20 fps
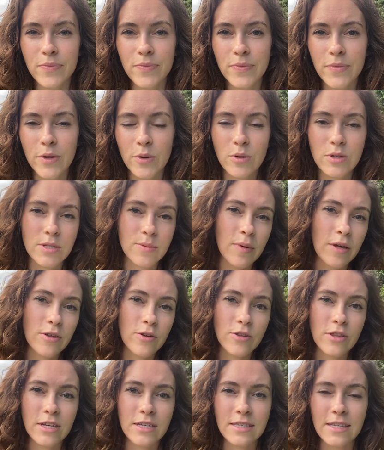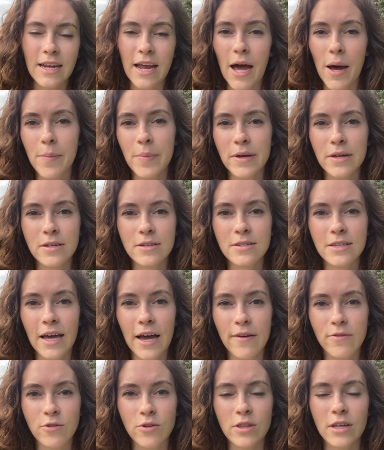there were some other things that happened
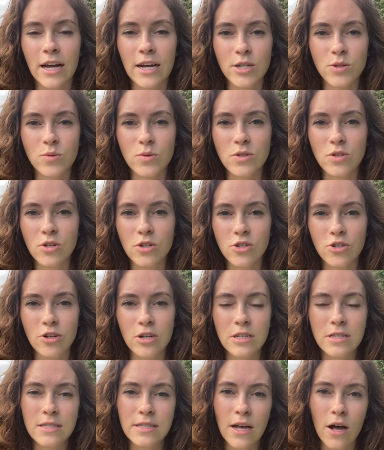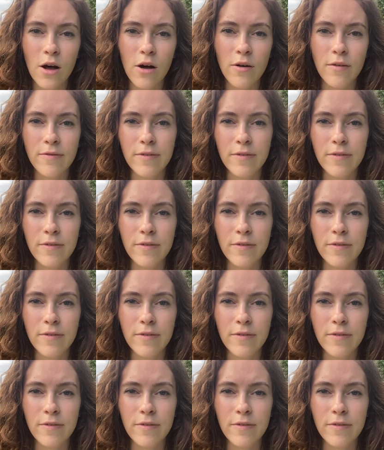after the actual surgery itself,